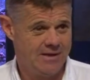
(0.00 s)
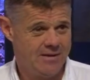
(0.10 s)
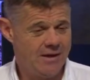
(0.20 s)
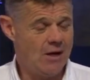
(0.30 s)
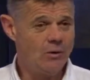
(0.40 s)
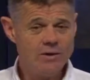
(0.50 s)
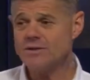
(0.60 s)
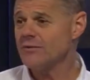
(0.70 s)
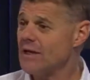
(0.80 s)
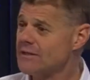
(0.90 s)
The owners
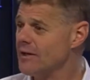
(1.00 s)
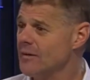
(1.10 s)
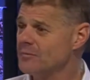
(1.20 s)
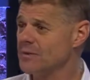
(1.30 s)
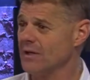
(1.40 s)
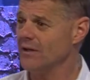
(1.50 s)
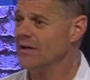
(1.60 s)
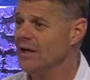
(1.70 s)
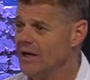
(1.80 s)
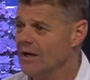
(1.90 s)
of that
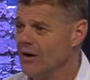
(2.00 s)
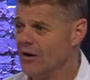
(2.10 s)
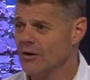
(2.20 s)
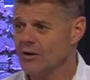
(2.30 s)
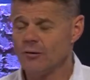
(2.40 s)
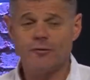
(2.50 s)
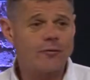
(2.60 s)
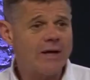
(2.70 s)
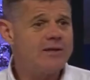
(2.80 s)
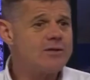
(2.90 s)
company are your
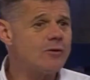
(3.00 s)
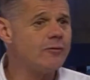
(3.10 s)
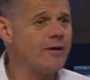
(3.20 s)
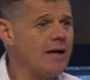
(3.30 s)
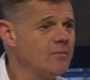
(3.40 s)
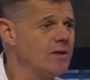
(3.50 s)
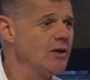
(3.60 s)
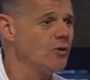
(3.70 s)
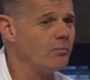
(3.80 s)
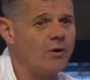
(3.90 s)
friends, your family,
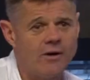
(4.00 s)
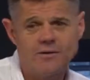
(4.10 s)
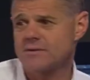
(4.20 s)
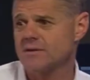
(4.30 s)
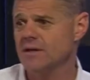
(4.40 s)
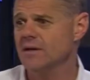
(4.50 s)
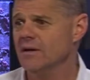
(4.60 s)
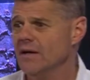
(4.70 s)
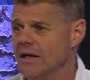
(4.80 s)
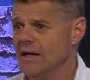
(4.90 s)
your pastor,
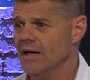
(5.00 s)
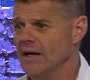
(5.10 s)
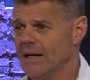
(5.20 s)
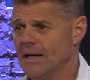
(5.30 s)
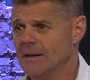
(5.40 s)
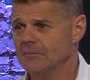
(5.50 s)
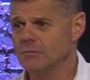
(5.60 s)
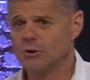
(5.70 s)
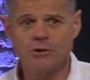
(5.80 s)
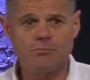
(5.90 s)

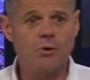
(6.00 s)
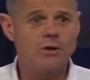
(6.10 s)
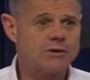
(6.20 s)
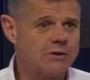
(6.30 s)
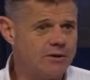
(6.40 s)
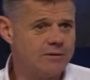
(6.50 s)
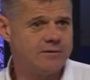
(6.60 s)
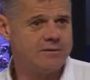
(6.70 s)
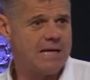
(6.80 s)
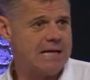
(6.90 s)
good books
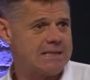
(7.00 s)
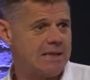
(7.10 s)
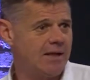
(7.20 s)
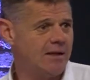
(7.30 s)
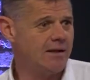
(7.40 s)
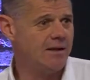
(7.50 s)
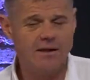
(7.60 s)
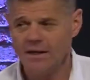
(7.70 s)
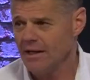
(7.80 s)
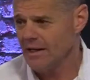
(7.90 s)
on
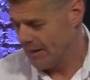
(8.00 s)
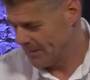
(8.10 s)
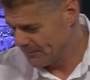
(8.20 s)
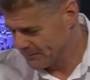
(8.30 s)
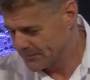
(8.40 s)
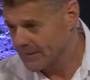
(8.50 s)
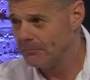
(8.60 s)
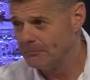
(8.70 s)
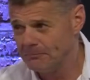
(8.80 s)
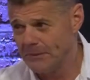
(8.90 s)
dating, the
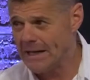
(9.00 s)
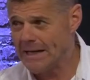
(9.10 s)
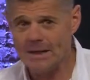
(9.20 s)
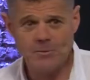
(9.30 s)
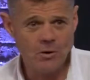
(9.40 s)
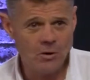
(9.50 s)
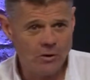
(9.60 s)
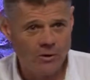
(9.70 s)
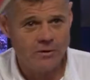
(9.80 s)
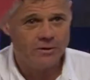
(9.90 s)

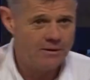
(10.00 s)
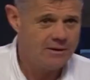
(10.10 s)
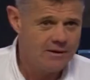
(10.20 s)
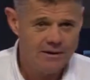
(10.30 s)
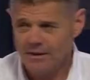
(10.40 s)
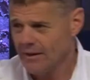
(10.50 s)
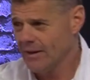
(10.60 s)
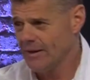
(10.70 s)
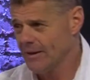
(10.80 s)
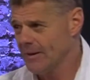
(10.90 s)
Bible,
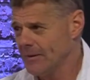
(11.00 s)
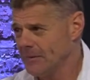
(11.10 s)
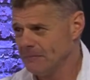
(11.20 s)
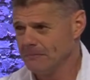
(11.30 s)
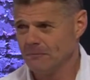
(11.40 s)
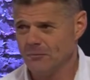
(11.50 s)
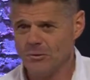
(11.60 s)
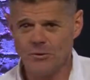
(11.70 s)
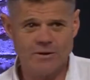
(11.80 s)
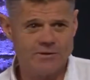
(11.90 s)

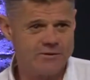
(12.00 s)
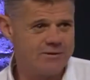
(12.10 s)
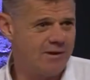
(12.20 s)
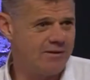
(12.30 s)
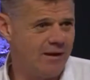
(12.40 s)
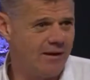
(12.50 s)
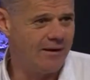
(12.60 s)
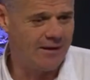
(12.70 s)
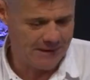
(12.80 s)
who else is in there?